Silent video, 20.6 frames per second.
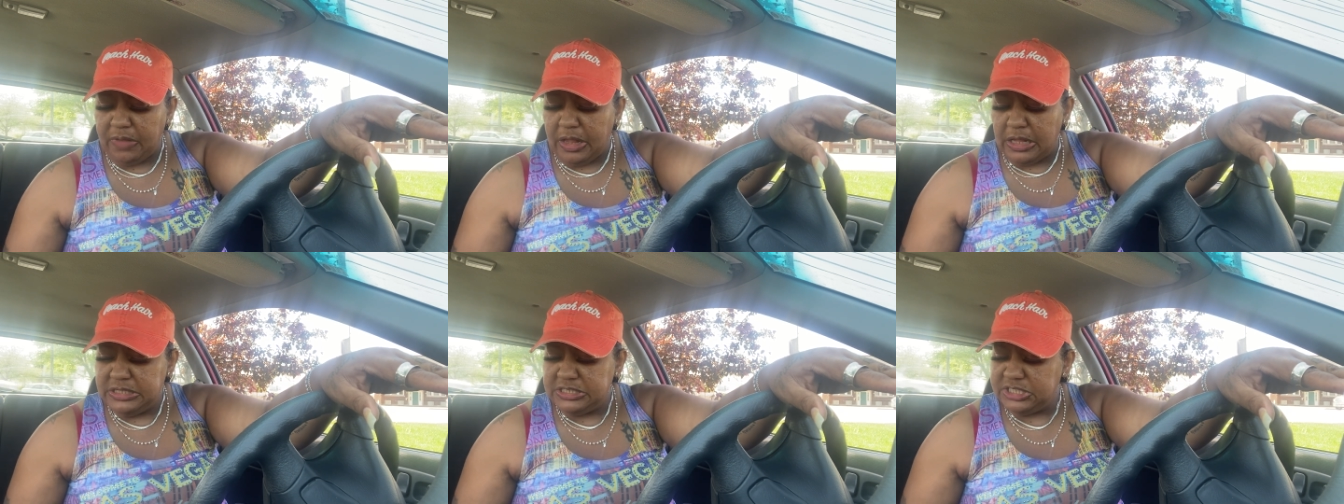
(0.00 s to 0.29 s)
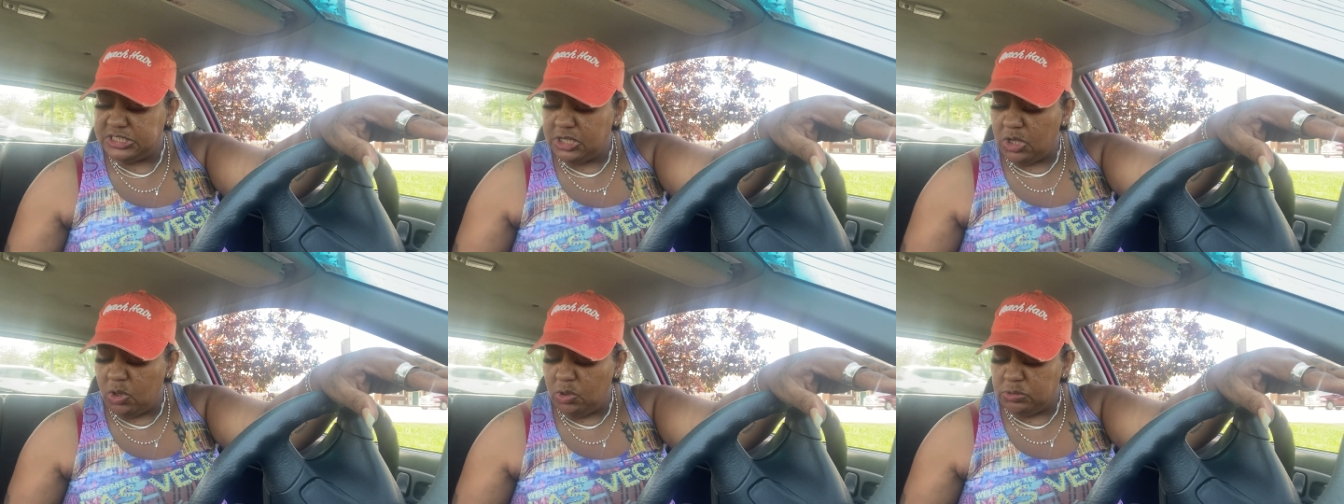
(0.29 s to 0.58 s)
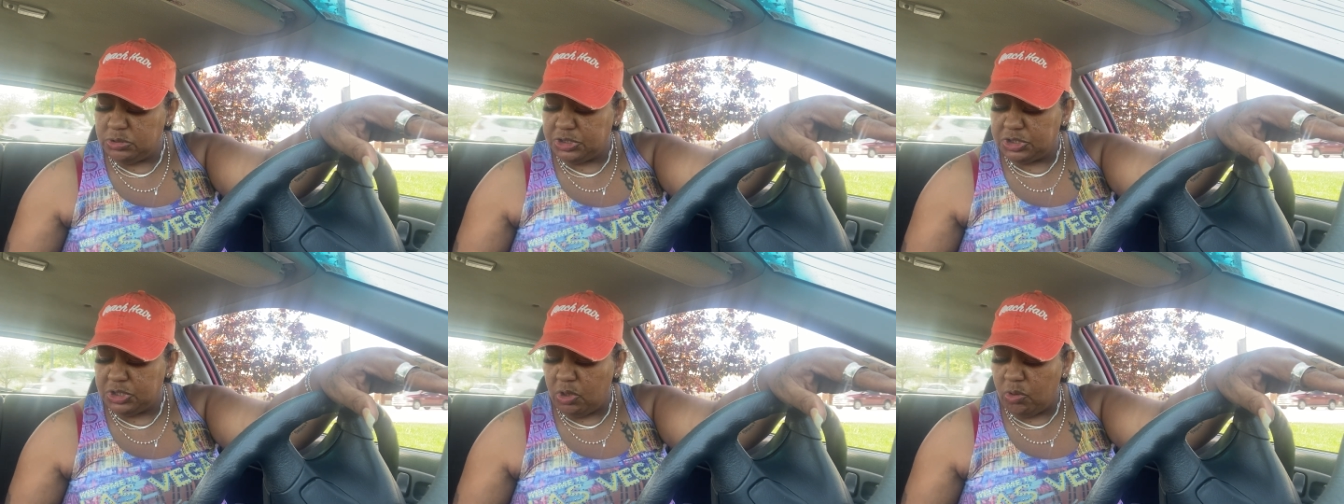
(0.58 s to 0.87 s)

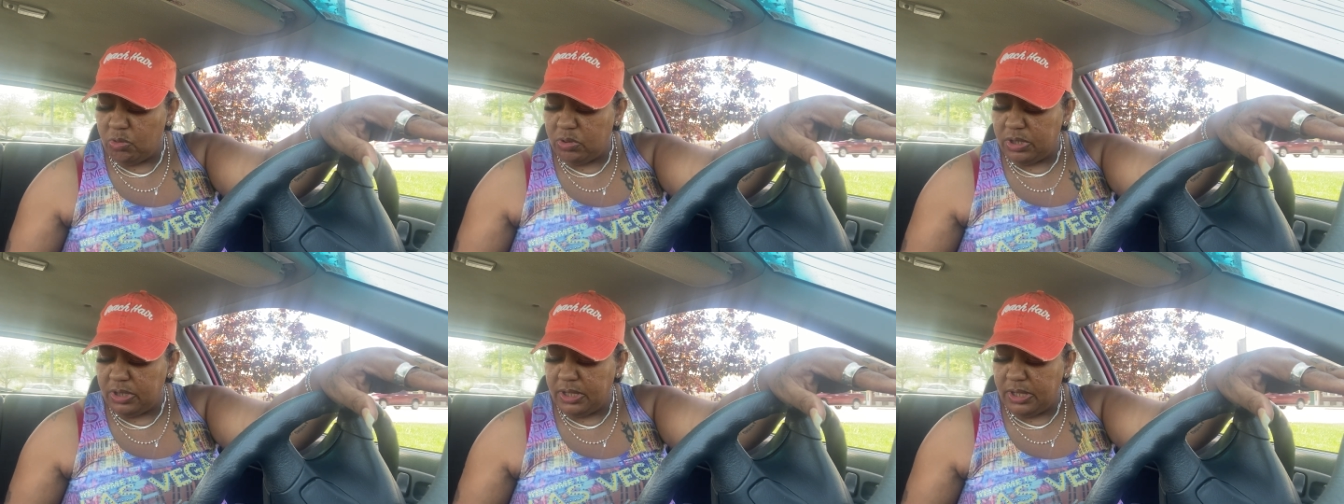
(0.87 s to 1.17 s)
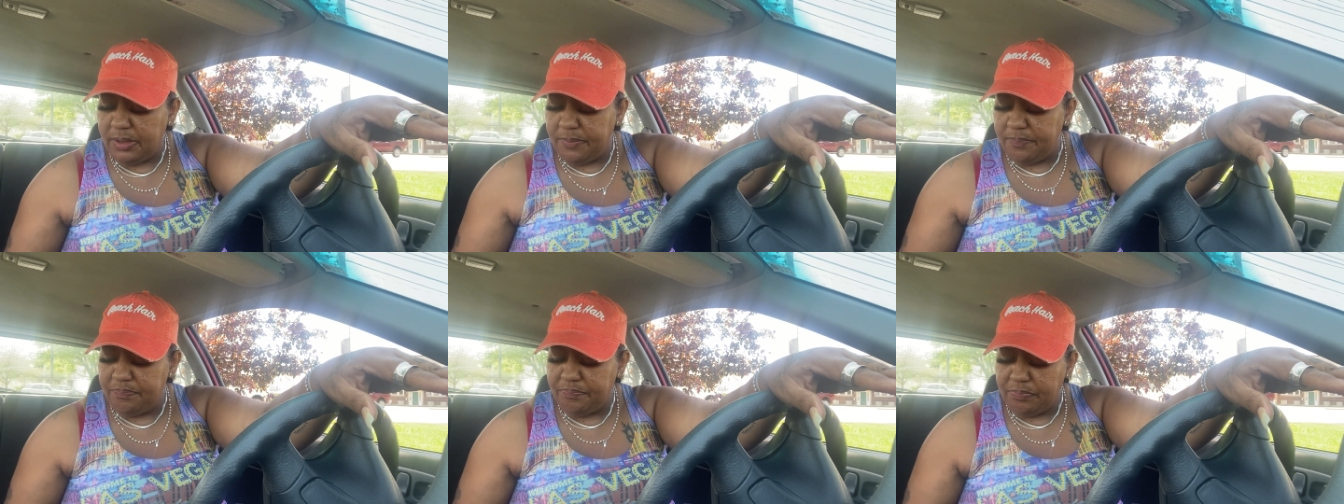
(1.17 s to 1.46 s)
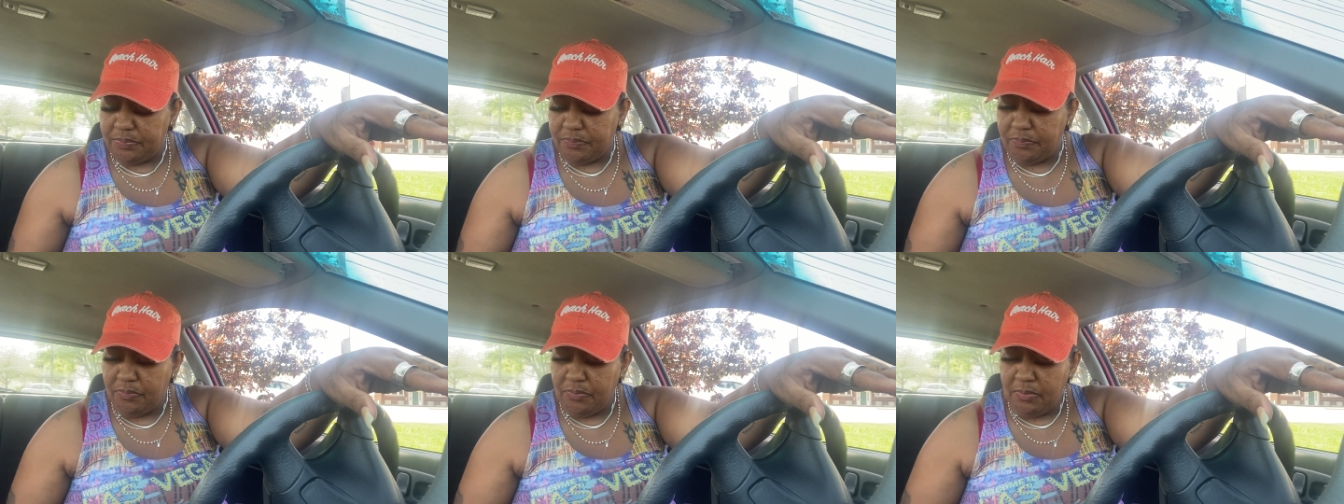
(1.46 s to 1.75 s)
So, so good.
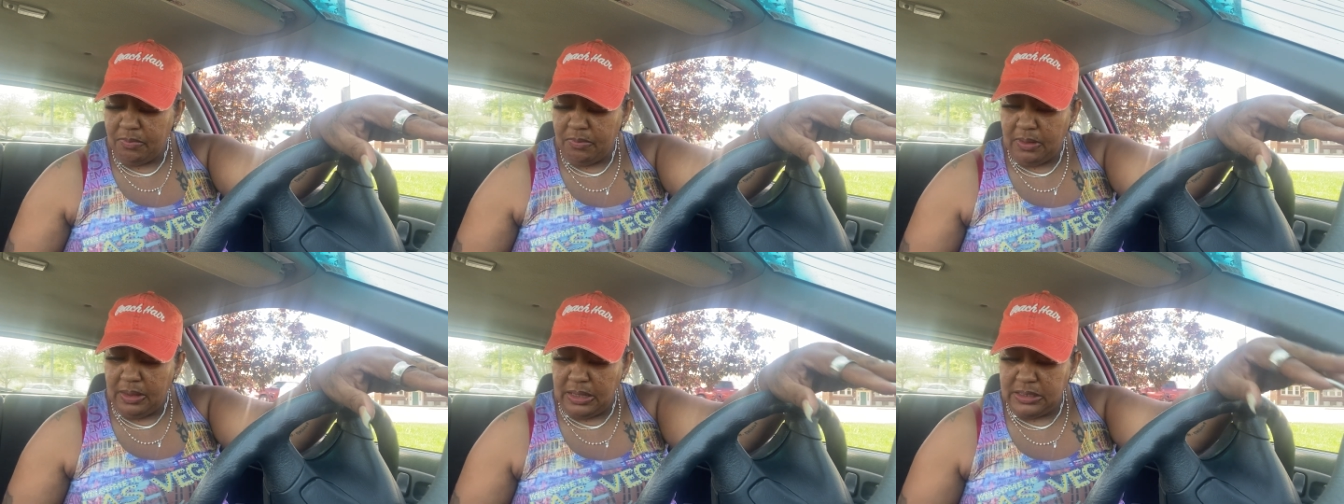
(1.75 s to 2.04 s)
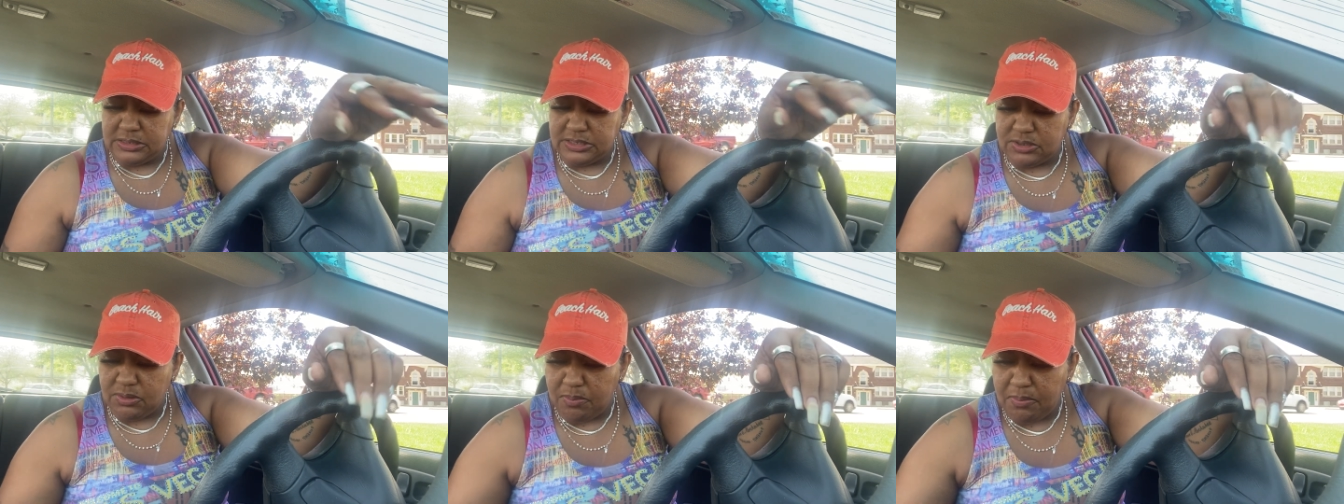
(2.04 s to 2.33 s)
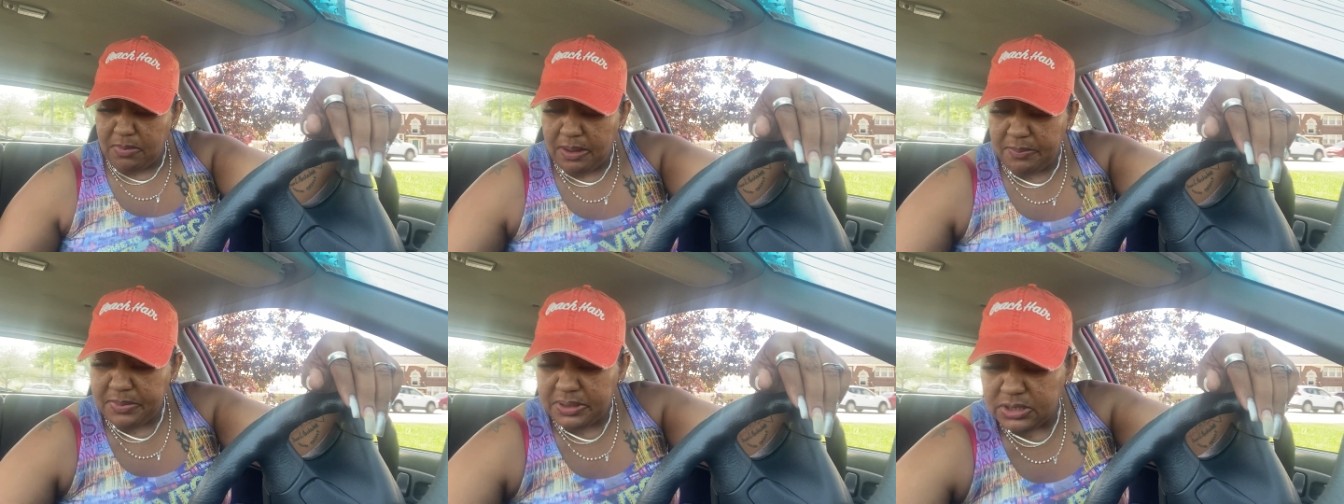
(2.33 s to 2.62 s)
So Mama